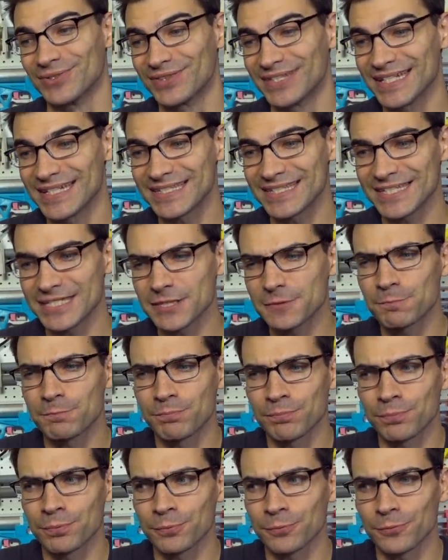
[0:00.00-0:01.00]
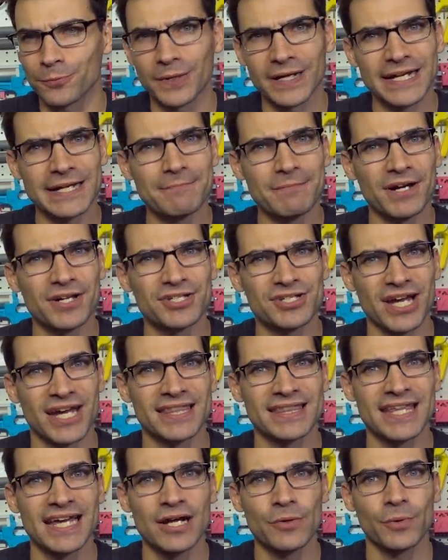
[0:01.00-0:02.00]
This is pretty much, I
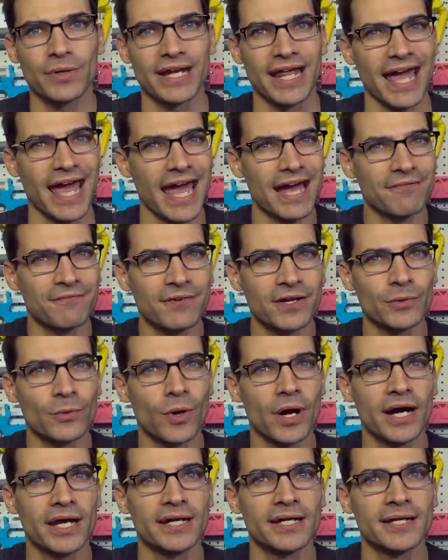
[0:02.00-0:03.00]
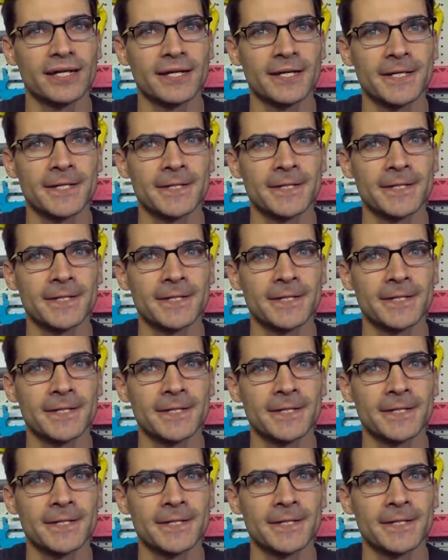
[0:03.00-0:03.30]
think, what everyone